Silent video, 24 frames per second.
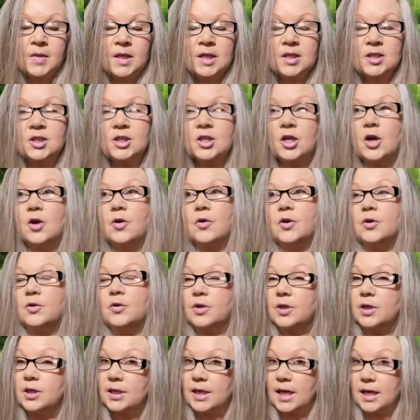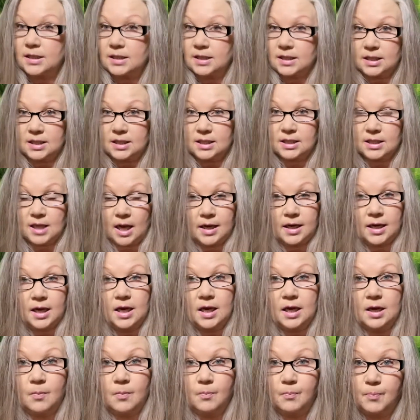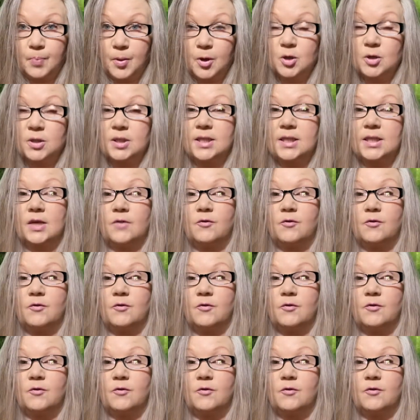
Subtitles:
So you could get sudden bursts